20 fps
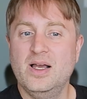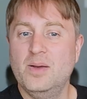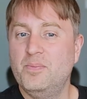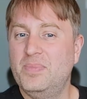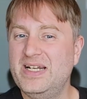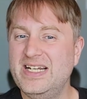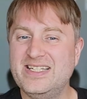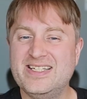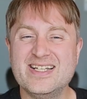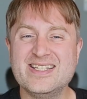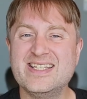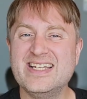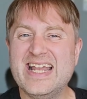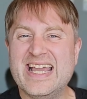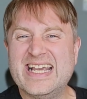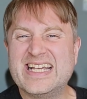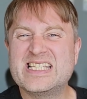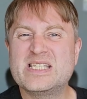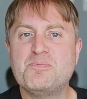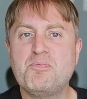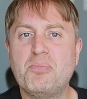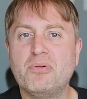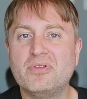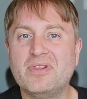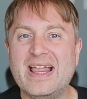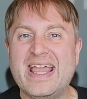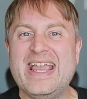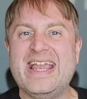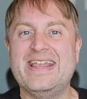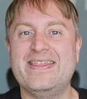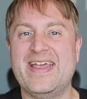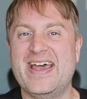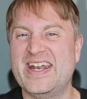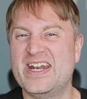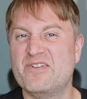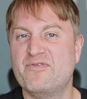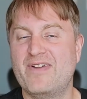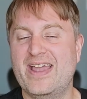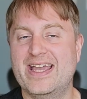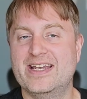but it doesn't explain that
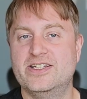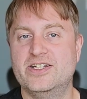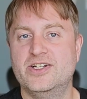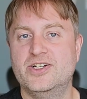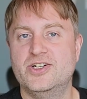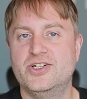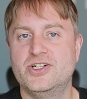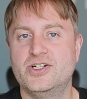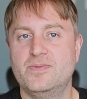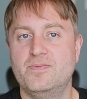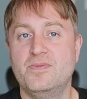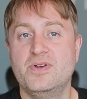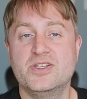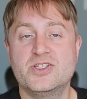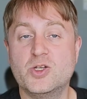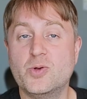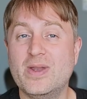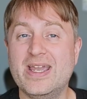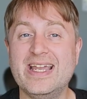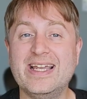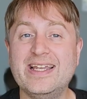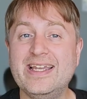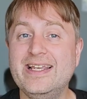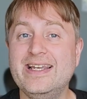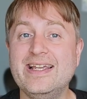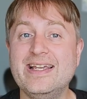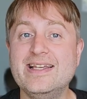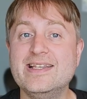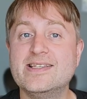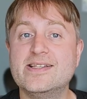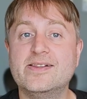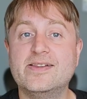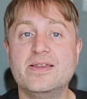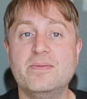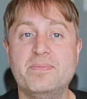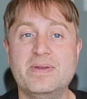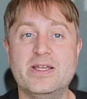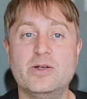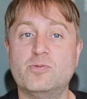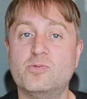advantage, so it can easily
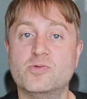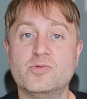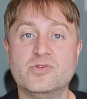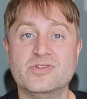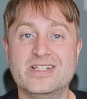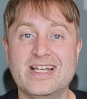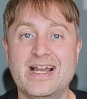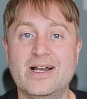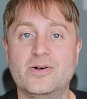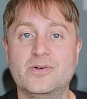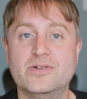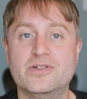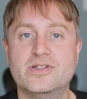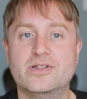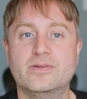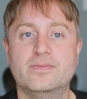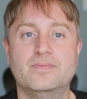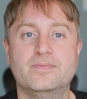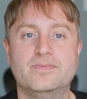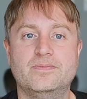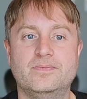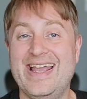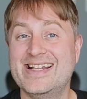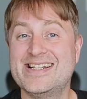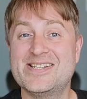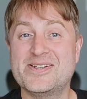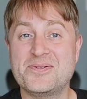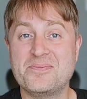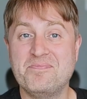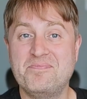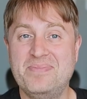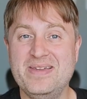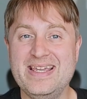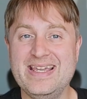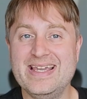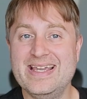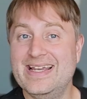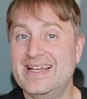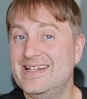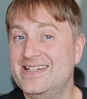be ruled out. Answer
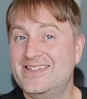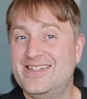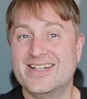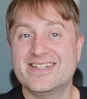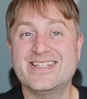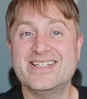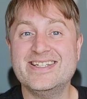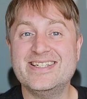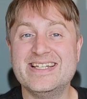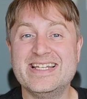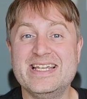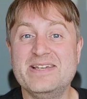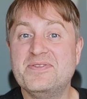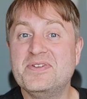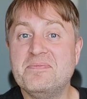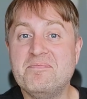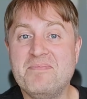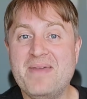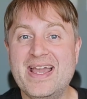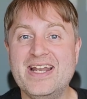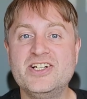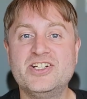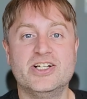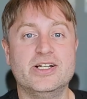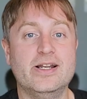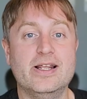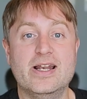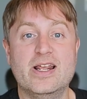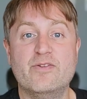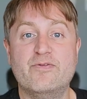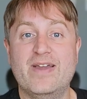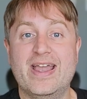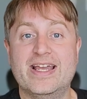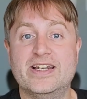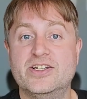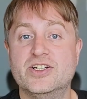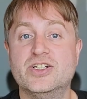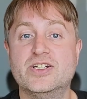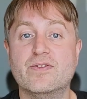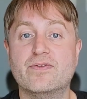B doesn't even mention an
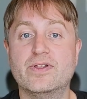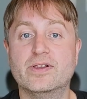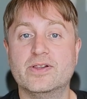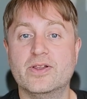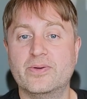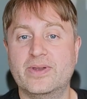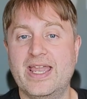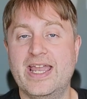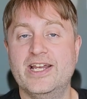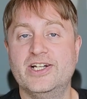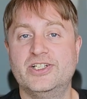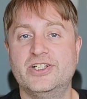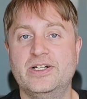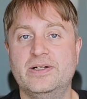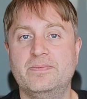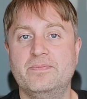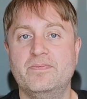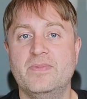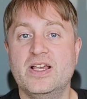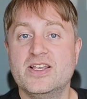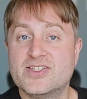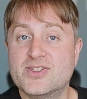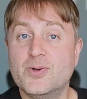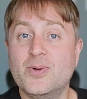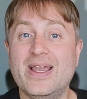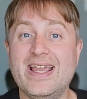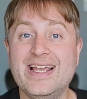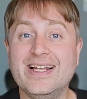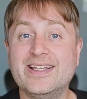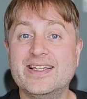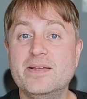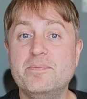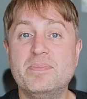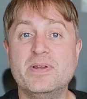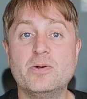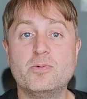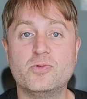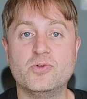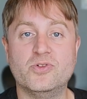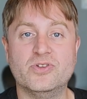advantage of the location, so it can
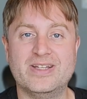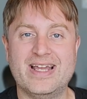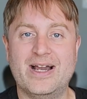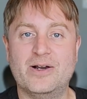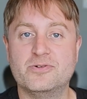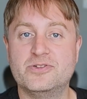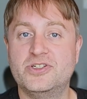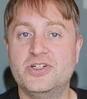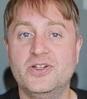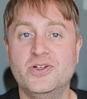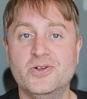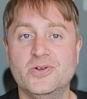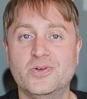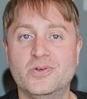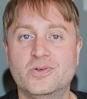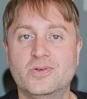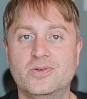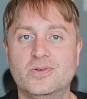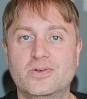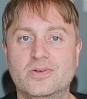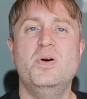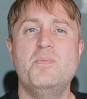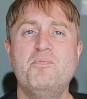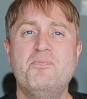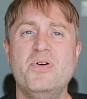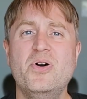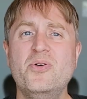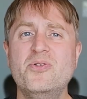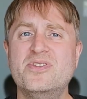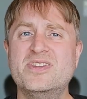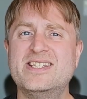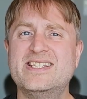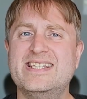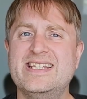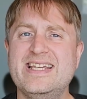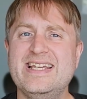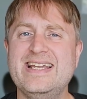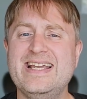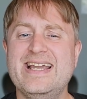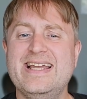be ruled out too. But both
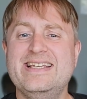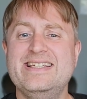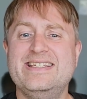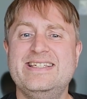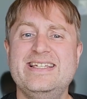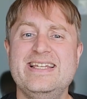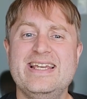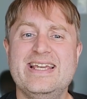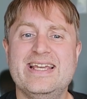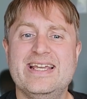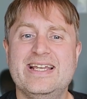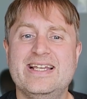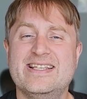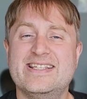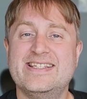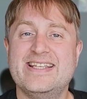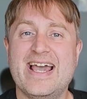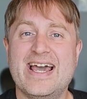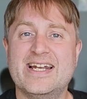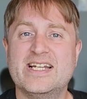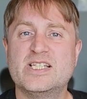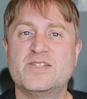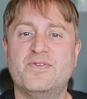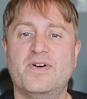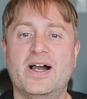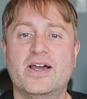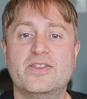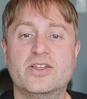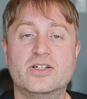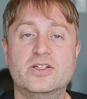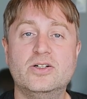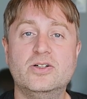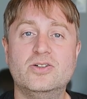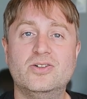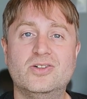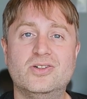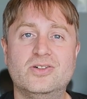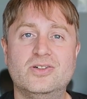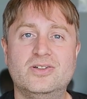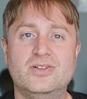C and D satisfy the
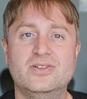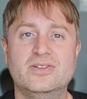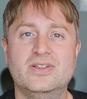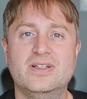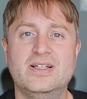goal.